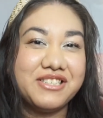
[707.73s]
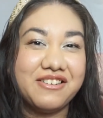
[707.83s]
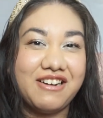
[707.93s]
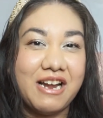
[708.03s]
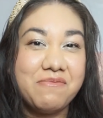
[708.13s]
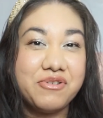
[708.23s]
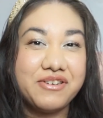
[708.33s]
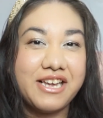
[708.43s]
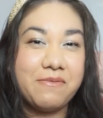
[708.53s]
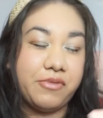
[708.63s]
So I'm
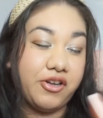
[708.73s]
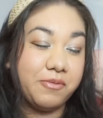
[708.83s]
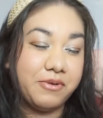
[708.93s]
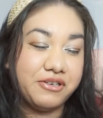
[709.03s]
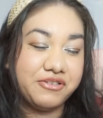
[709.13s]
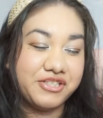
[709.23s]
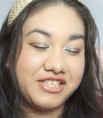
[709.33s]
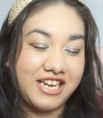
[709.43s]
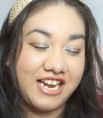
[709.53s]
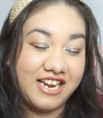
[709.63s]
doing a blog
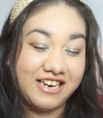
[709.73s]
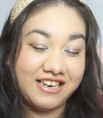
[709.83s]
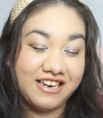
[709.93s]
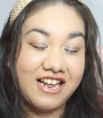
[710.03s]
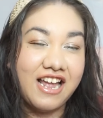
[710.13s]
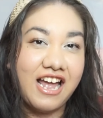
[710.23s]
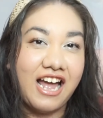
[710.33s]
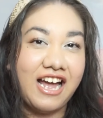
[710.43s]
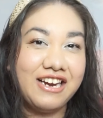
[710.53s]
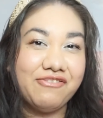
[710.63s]
post and
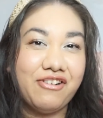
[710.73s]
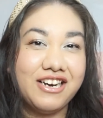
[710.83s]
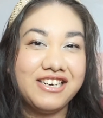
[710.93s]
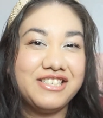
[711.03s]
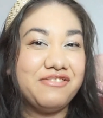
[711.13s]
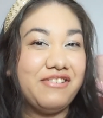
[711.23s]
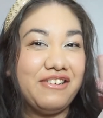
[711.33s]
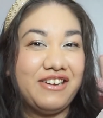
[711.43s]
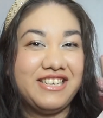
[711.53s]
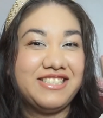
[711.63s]
I wanted to
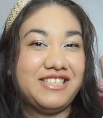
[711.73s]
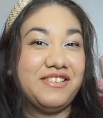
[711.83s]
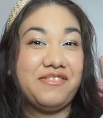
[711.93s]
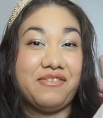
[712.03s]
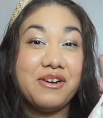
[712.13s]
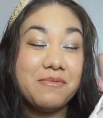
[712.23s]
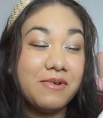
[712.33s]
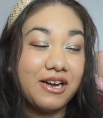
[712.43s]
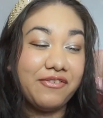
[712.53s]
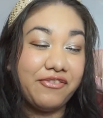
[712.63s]
wear a silk
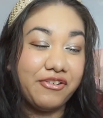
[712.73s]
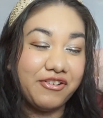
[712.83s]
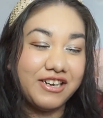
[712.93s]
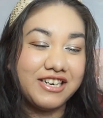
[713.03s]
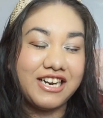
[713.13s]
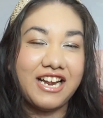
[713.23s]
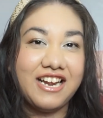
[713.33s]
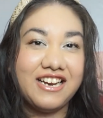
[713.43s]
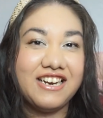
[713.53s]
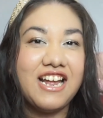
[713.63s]
robe for it,
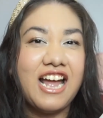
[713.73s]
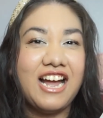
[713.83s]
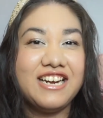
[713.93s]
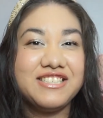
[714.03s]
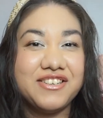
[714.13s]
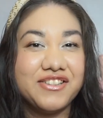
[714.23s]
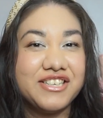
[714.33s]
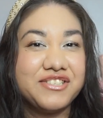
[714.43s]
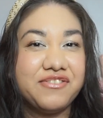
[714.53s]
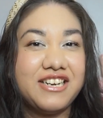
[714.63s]
and I saw
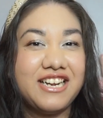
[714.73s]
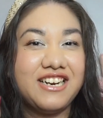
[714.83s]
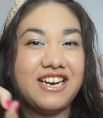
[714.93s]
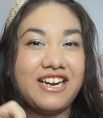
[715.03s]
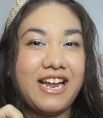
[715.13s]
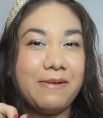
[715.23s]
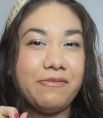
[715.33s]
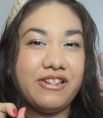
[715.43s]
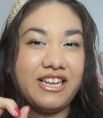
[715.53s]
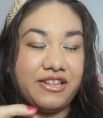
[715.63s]
this one and it came
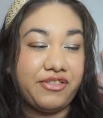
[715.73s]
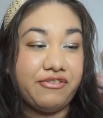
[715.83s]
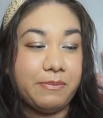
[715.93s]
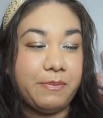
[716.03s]
with like 3